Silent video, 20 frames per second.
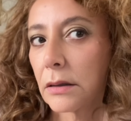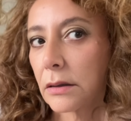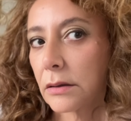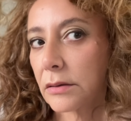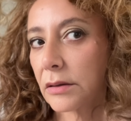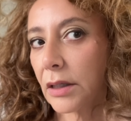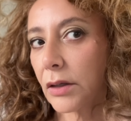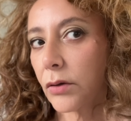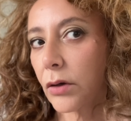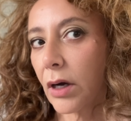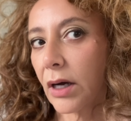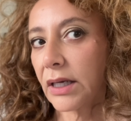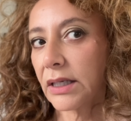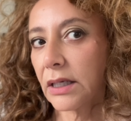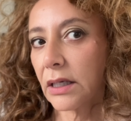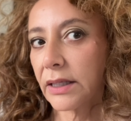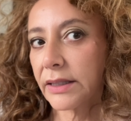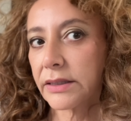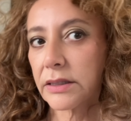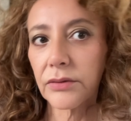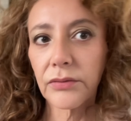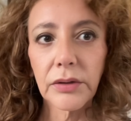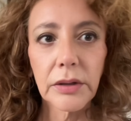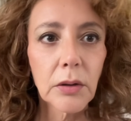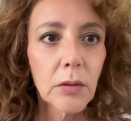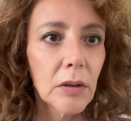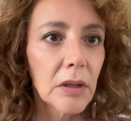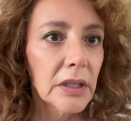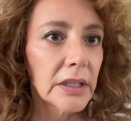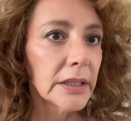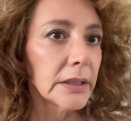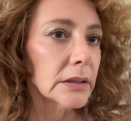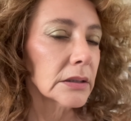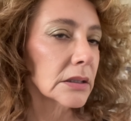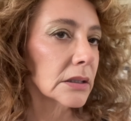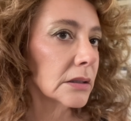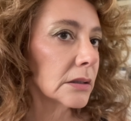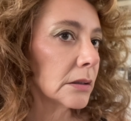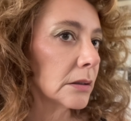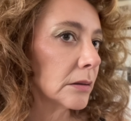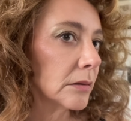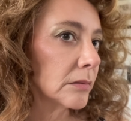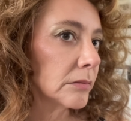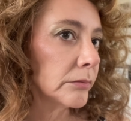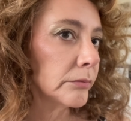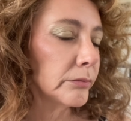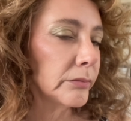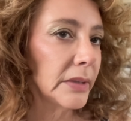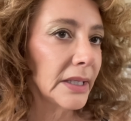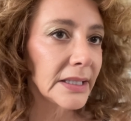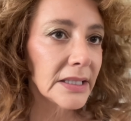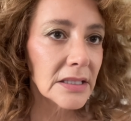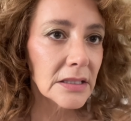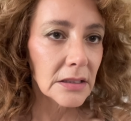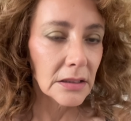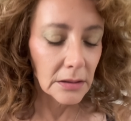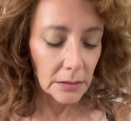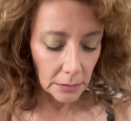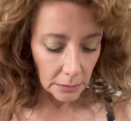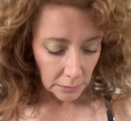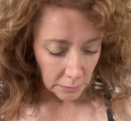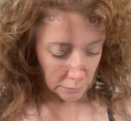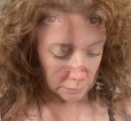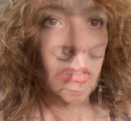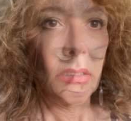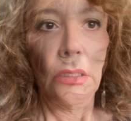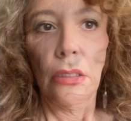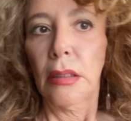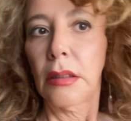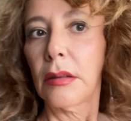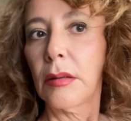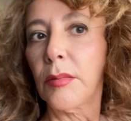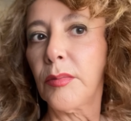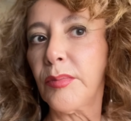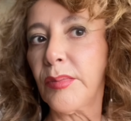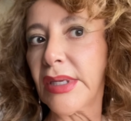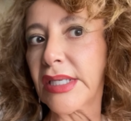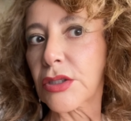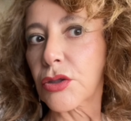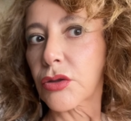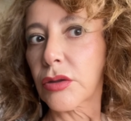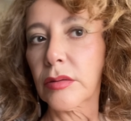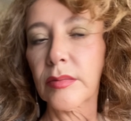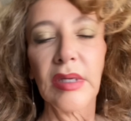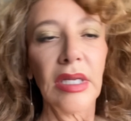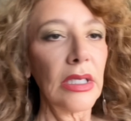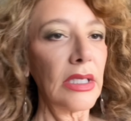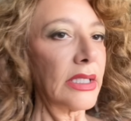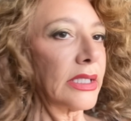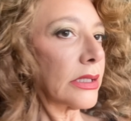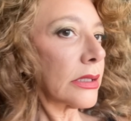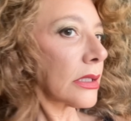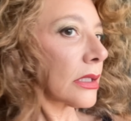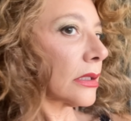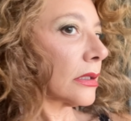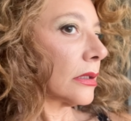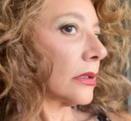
No highlighter required. Amazing. Bedroom light